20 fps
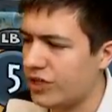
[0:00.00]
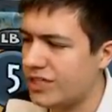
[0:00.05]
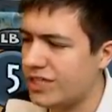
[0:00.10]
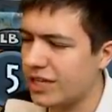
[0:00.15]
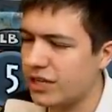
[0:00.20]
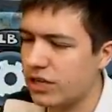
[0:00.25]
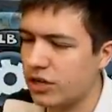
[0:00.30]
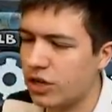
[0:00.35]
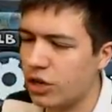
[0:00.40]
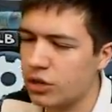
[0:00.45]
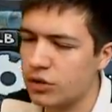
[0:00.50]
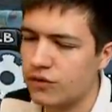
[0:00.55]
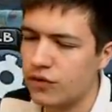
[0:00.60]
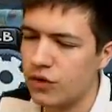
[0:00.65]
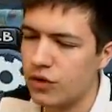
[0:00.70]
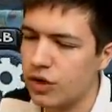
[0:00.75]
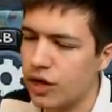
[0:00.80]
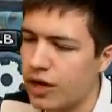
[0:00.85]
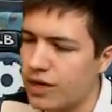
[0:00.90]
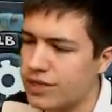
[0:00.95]
sticker codes for
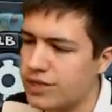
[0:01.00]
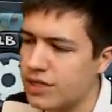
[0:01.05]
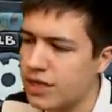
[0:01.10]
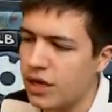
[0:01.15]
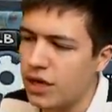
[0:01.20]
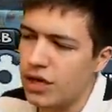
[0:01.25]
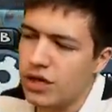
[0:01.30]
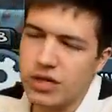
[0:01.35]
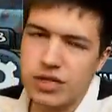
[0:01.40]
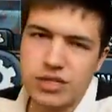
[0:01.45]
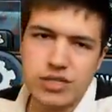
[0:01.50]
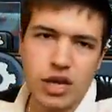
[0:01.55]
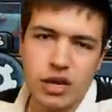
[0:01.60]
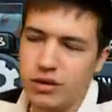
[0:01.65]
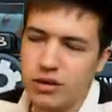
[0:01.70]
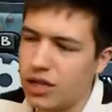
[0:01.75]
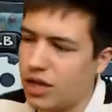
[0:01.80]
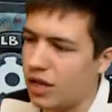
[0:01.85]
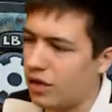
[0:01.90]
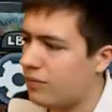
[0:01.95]
you guys. So
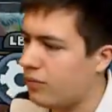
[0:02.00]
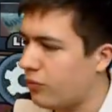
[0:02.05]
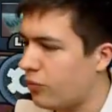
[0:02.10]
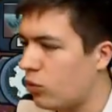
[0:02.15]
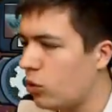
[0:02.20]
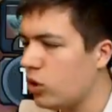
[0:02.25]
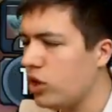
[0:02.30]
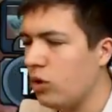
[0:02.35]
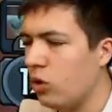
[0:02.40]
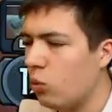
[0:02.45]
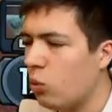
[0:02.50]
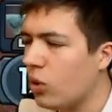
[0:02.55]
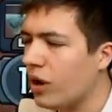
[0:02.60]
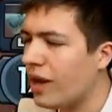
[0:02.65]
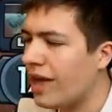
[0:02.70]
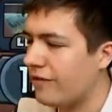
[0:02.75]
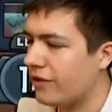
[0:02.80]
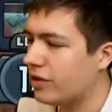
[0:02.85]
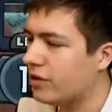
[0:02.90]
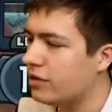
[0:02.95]
you know,
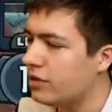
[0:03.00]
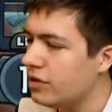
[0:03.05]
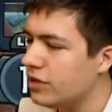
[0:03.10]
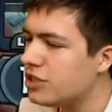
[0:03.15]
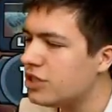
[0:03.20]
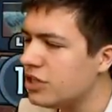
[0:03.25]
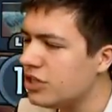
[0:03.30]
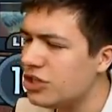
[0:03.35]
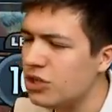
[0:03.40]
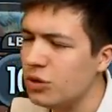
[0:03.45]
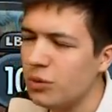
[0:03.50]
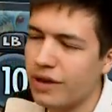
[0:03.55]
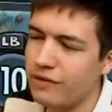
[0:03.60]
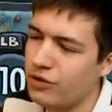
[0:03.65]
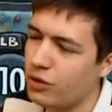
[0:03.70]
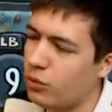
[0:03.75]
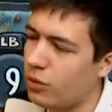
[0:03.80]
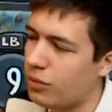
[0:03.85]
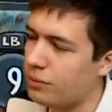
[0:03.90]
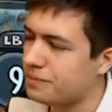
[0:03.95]
whatever, you do
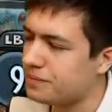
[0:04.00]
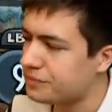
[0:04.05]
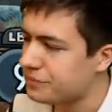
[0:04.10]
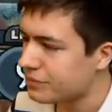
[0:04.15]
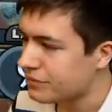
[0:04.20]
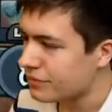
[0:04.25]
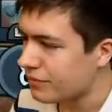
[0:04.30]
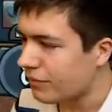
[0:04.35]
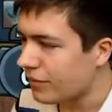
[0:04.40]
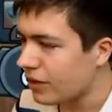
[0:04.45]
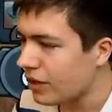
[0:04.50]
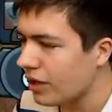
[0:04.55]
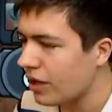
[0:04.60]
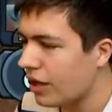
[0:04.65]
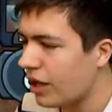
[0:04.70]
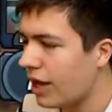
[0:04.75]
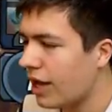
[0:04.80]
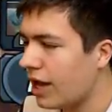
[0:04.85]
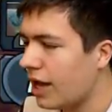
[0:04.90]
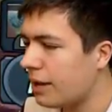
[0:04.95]
whatever you want.
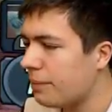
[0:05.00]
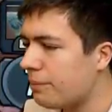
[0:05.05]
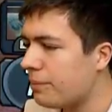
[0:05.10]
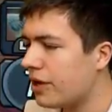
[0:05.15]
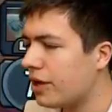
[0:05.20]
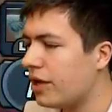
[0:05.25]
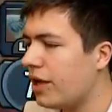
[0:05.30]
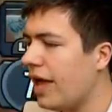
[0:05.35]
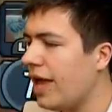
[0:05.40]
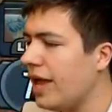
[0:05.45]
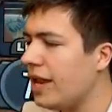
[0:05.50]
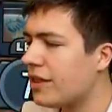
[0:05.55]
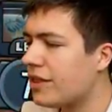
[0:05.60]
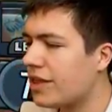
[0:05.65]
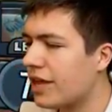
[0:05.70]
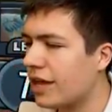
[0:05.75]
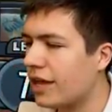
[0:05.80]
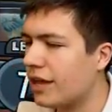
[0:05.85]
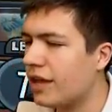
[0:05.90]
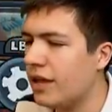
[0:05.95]
But
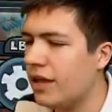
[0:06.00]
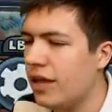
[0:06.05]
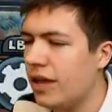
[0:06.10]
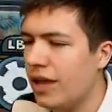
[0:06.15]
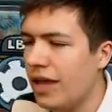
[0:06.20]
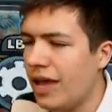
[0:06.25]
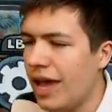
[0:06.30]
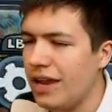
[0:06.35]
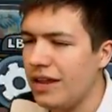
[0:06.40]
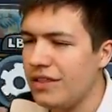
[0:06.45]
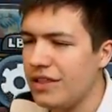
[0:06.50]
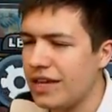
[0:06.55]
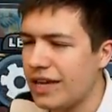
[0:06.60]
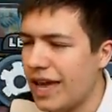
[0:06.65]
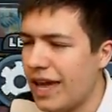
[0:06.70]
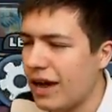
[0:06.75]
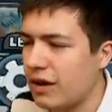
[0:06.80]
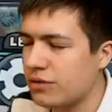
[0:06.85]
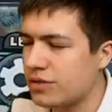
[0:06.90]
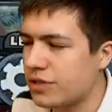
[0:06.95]
anything. Anything
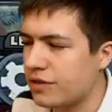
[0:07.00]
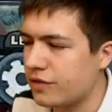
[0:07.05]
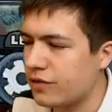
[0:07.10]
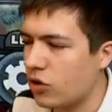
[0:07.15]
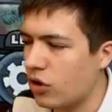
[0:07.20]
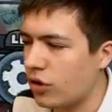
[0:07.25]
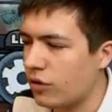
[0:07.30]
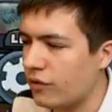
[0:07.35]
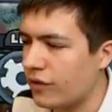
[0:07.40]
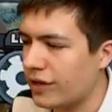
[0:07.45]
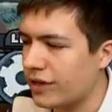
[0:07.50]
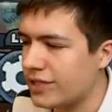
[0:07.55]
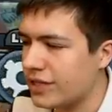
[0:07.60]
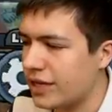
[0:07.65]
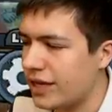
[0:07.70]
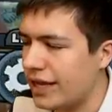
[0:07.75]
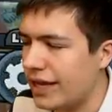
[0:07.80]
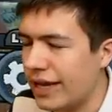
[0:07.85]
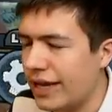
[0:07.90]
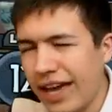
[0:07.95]
else have gone on
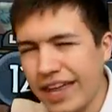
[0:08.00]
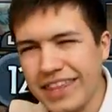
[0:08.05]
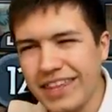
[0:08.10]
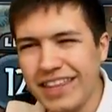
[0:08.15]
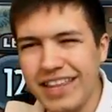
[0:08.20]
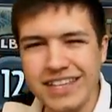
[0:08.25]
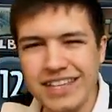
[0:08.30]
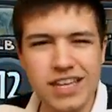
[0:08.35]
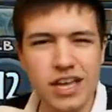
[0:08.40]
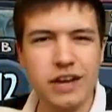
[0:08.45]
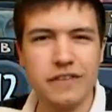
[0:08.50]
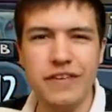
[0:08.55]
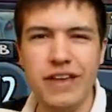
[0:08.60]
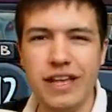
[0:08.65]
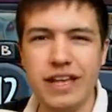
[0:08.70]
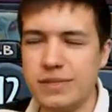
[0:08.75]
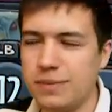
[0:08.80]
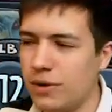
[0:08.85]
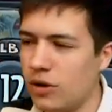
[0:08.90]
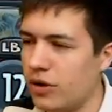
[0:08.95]
recently? I think that's kind of
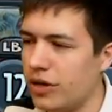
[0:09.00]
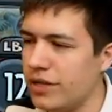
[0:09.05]
it, to be